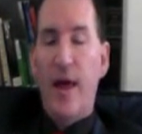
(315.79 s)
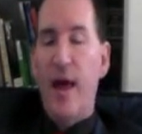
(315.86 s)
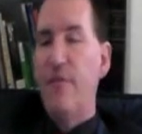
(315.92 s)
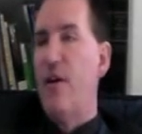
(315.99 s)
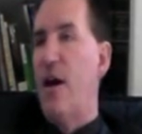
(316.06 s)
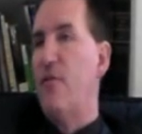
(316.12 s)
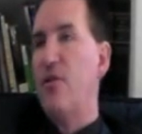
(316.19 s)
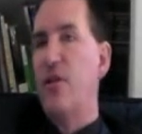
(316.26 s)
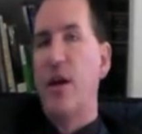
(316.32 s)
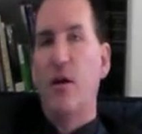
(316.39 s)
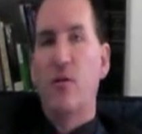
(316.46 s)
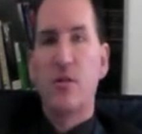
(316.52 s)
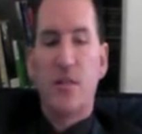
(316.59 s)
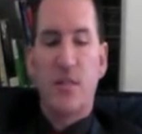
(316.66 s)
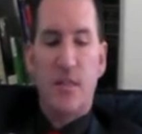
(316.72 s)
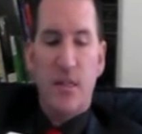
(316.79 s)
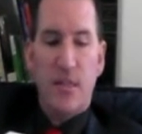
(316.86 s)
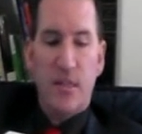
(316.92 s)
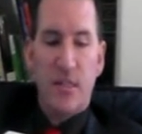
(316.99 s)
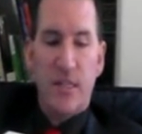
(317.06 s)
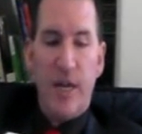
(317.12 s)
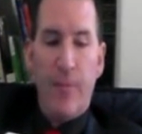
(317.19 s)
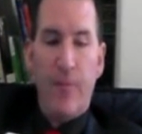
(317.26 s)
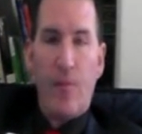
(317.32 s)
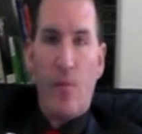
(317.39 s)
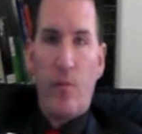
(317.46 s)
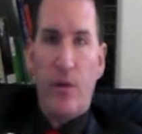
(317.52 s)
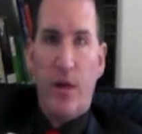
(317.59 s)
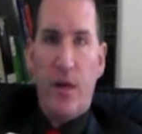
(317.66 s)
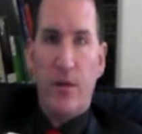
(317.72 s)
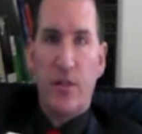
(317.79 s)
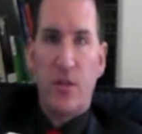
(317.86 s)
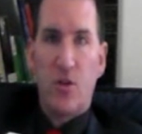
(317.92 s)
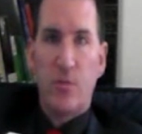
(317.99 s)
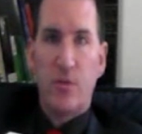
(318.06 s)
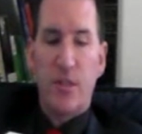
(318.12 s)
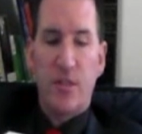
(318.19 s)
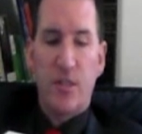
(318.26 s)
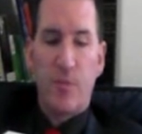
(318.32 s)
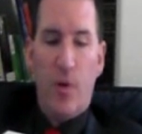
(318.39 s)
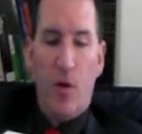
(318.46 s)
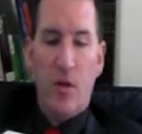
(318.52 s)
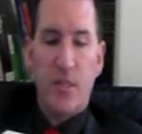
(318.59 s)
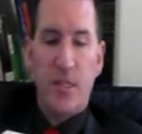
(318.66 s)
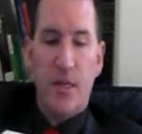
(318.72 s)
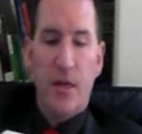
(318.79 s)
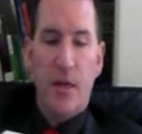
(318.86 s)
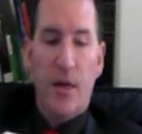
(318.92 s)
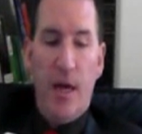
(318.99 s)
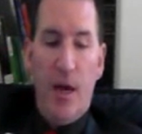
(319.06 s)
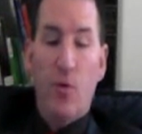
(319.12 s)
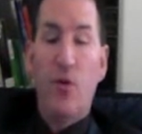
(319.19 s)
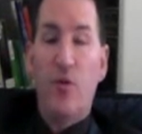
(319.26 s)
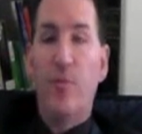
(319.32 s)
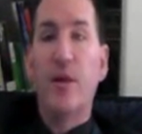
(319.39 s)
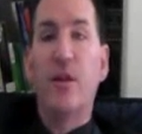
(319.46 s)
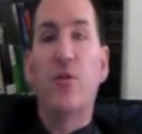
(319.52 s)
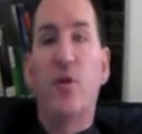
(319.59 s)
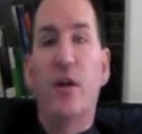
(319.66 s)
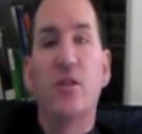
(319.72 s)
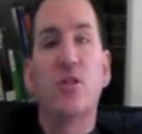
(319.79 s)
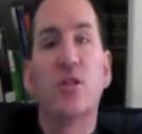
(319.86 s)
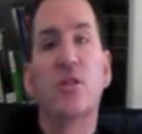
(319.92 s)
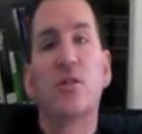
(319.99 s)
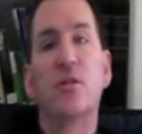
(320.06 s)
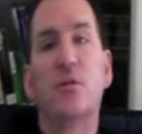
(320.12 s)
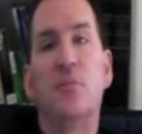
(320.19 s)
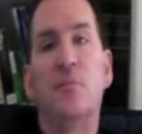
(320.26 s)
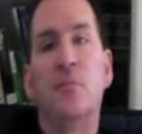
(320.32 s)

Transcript: If everything else had stayed the same, and it had adopted this policy, it would have been the richest.